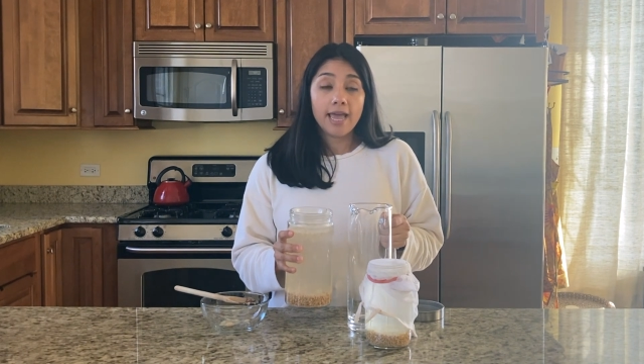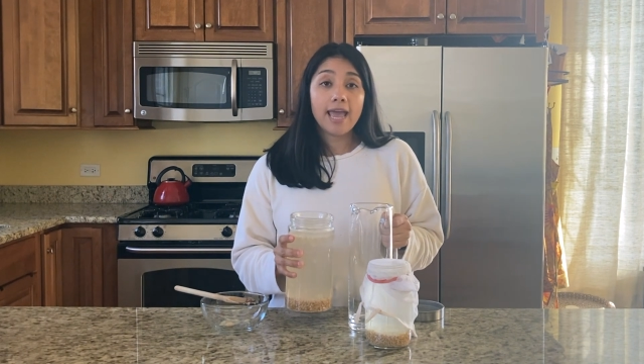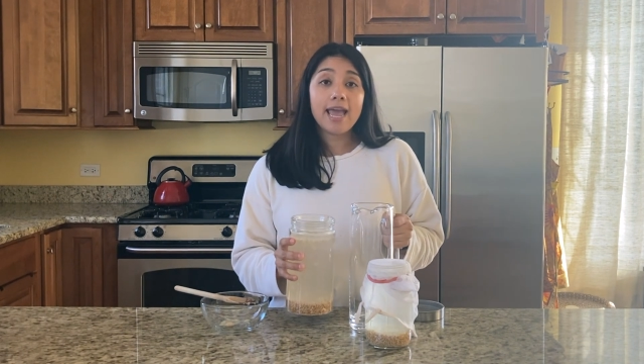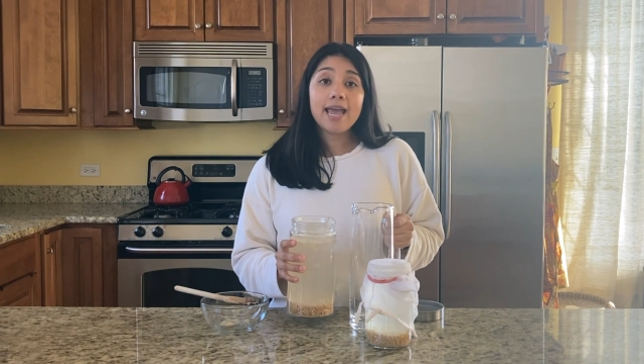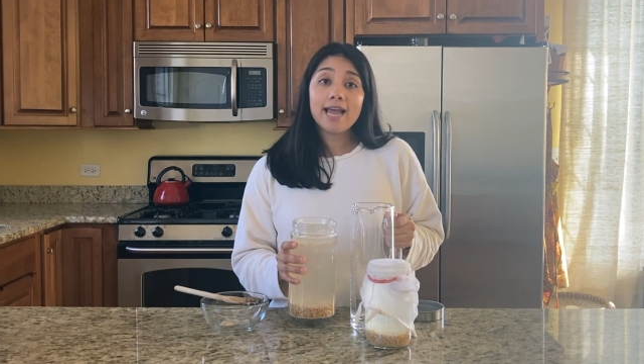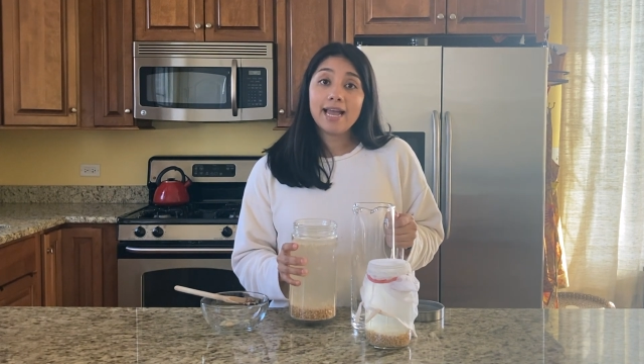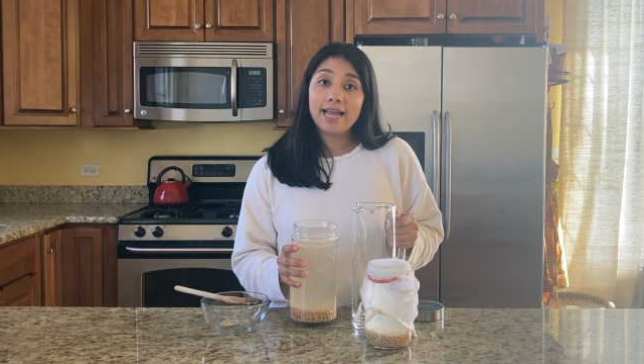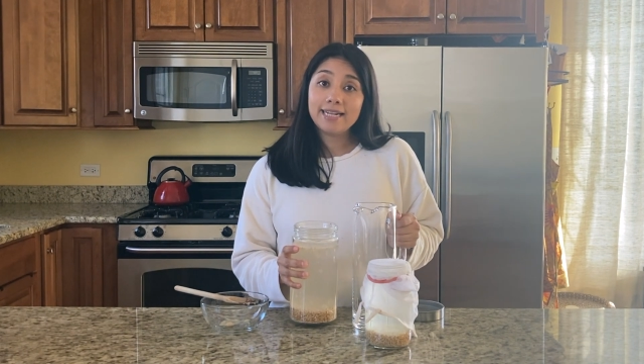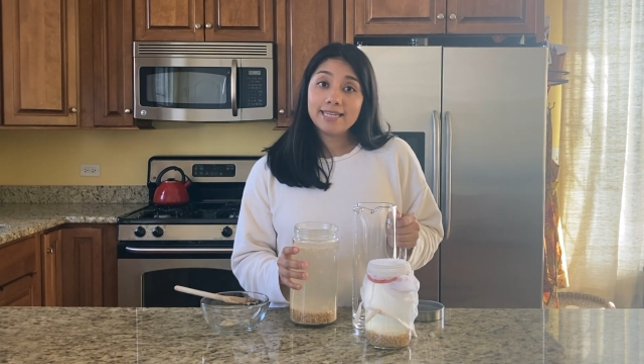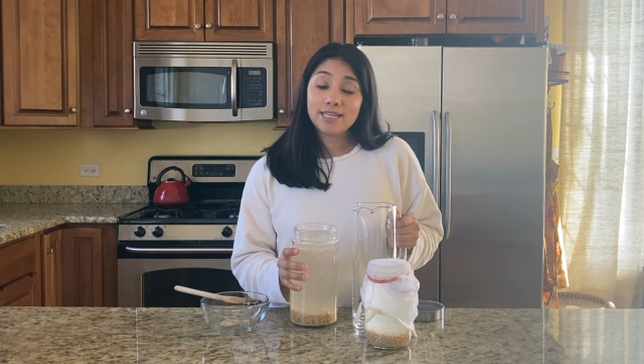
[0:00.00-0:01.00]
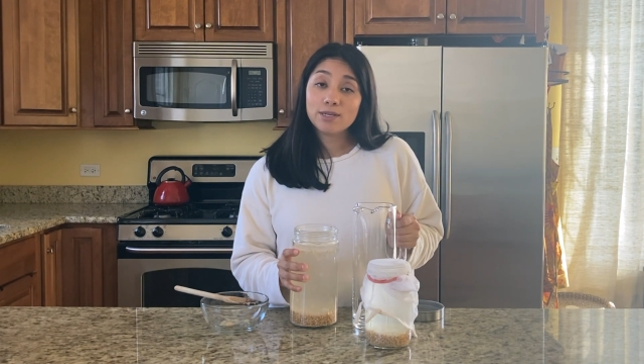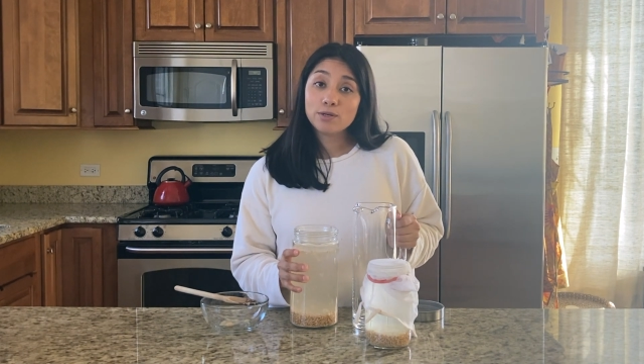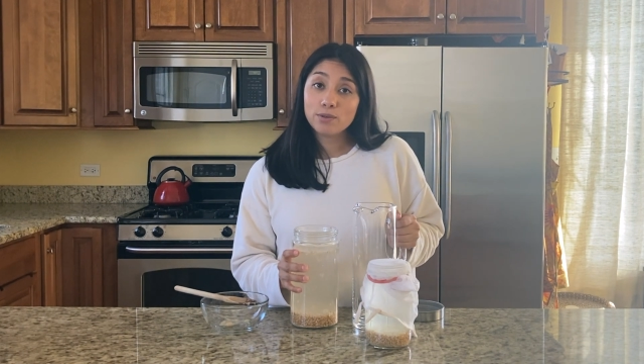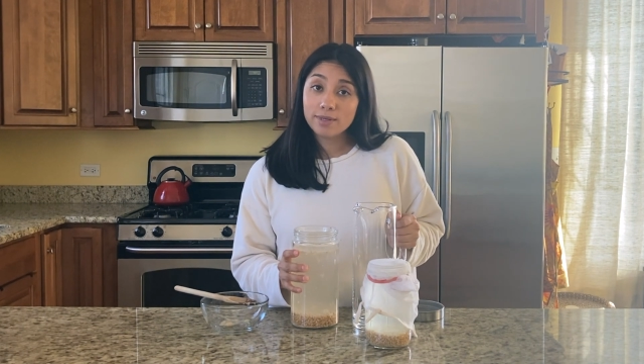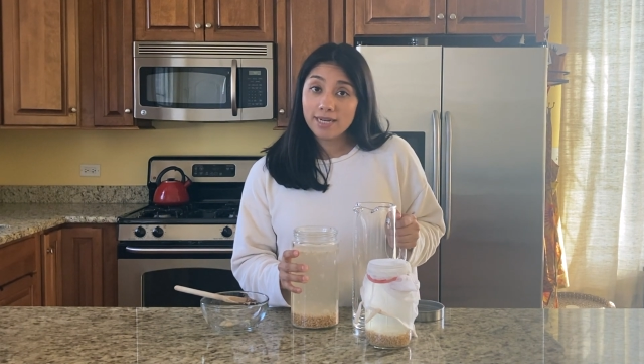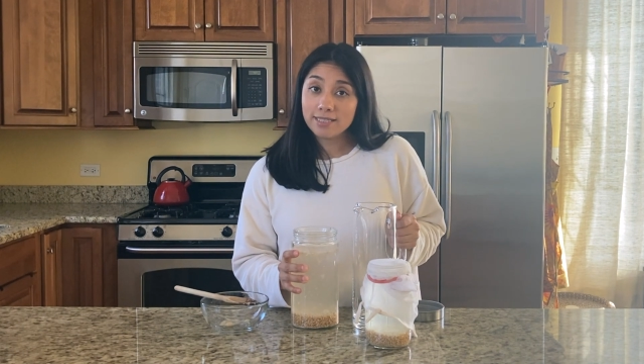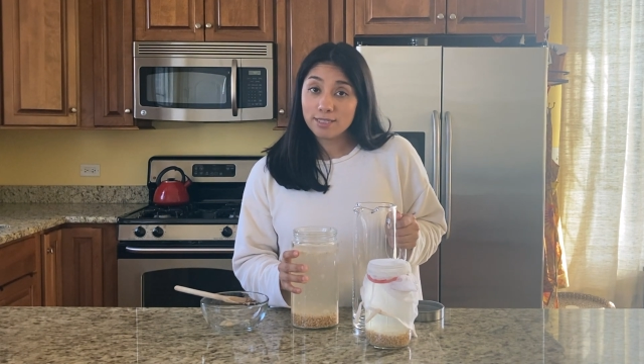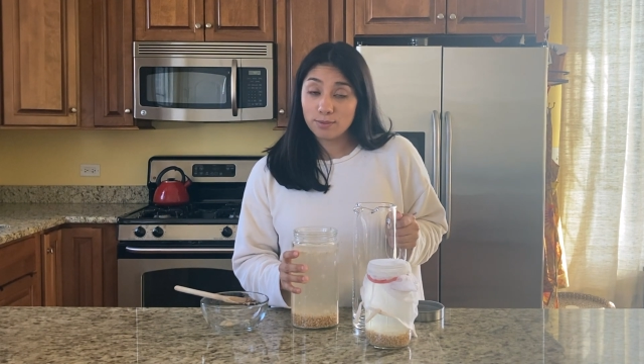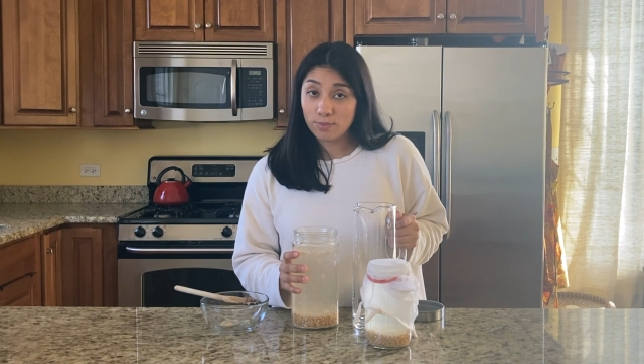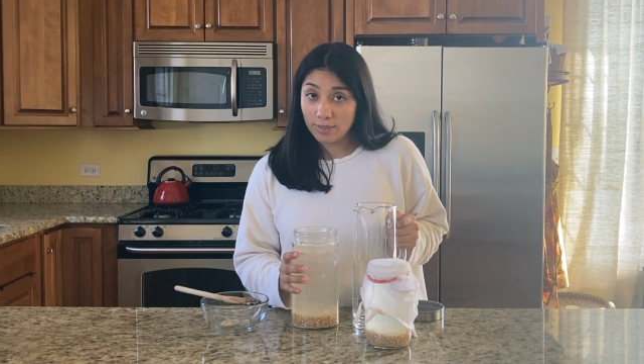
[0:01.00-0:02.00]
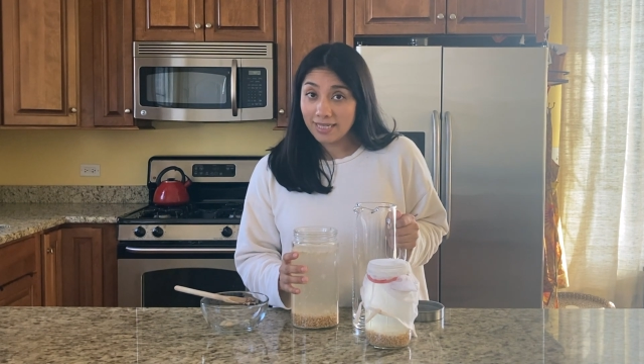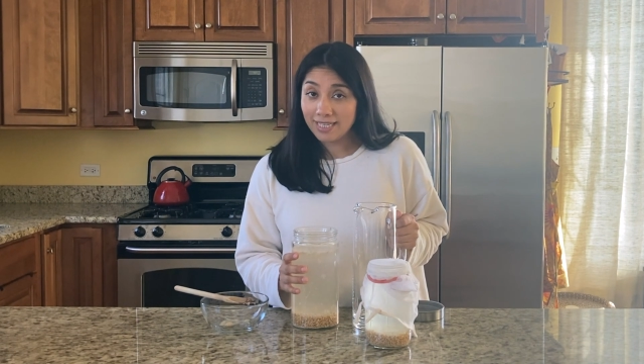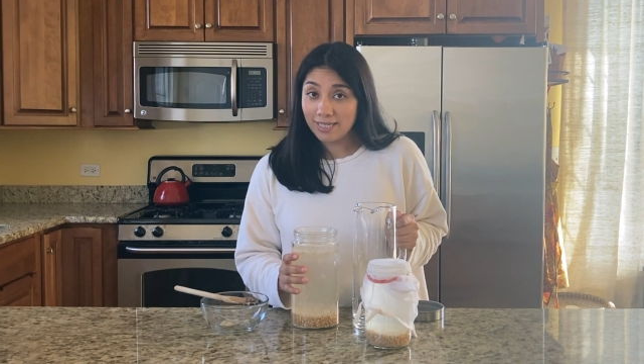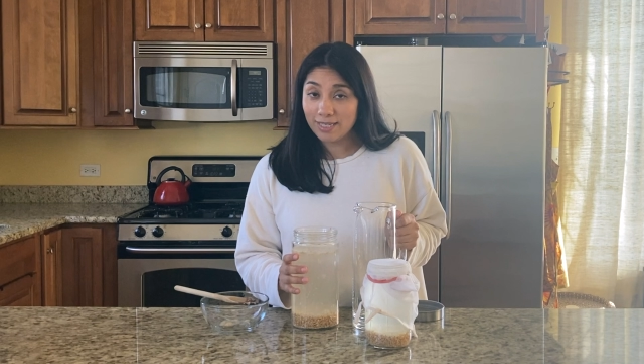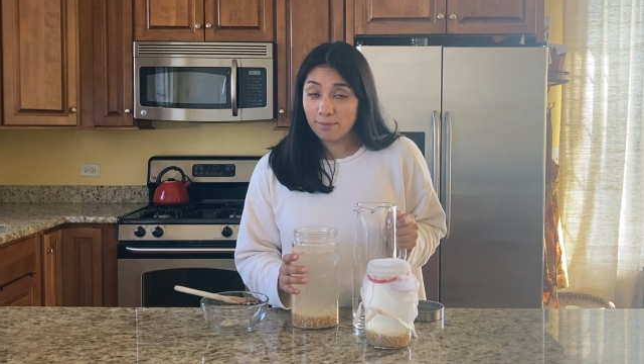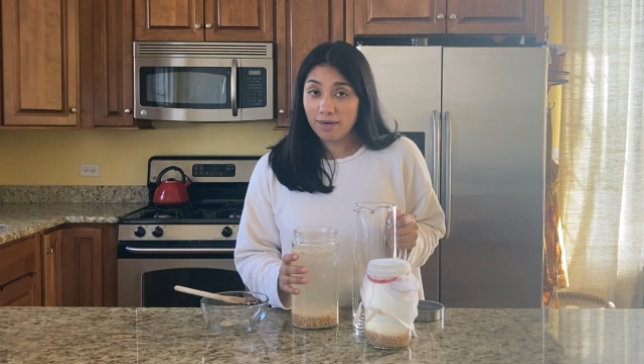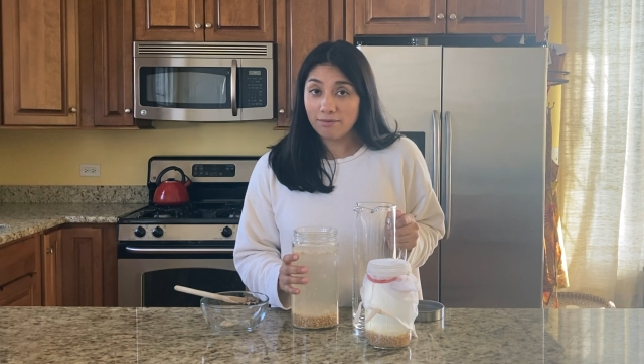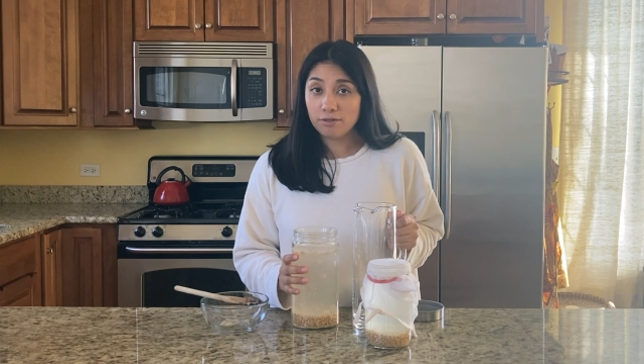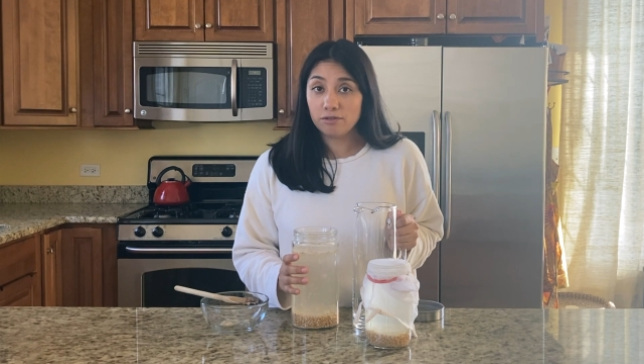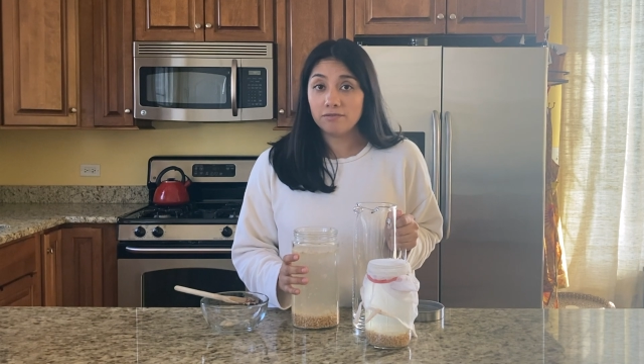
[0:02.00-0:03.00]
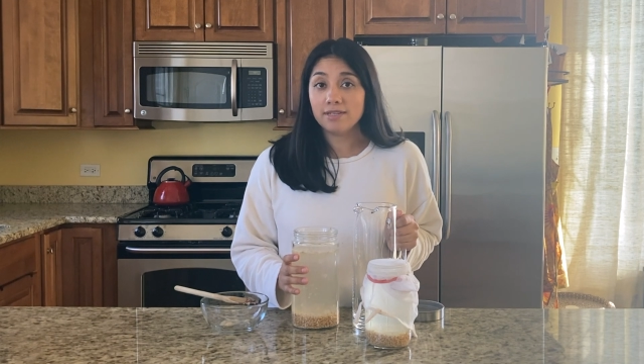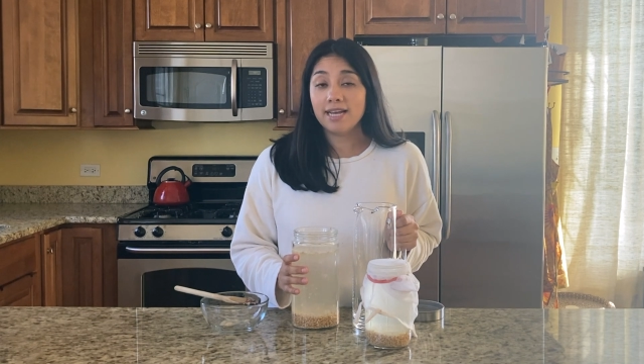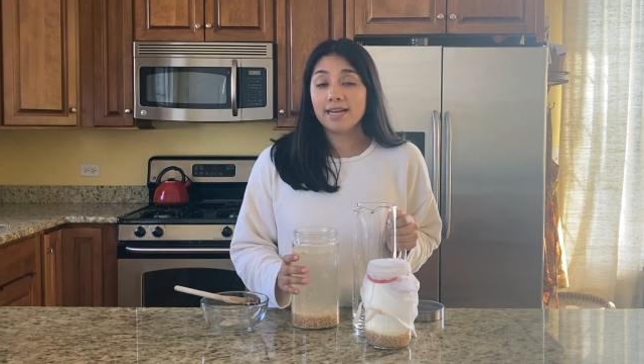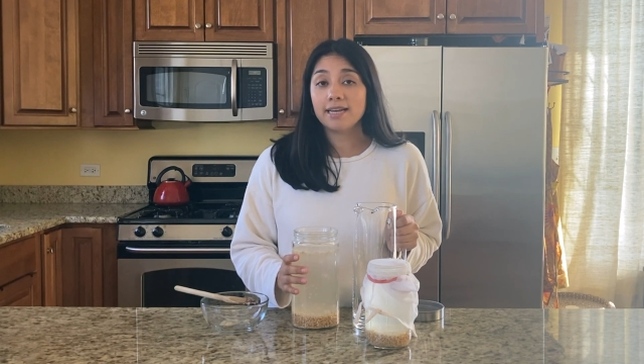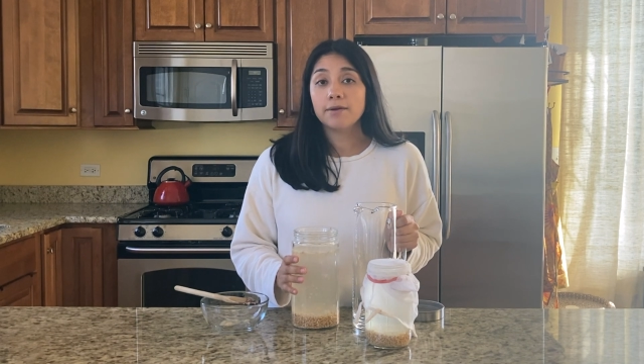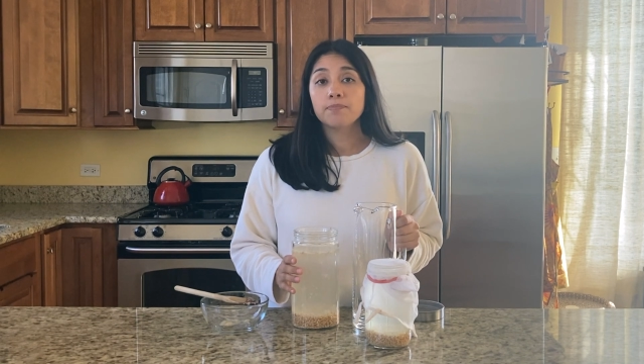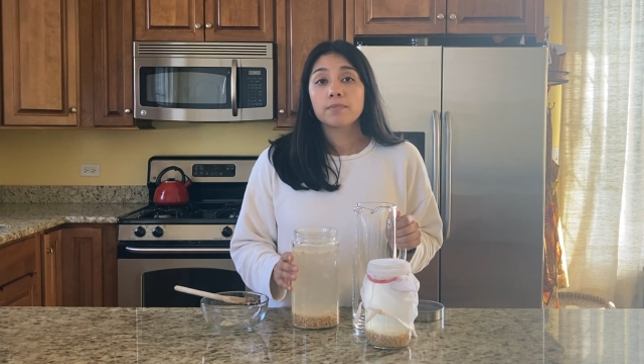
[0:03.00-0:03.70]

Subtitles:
And you know what else is really good about Rejuvalec?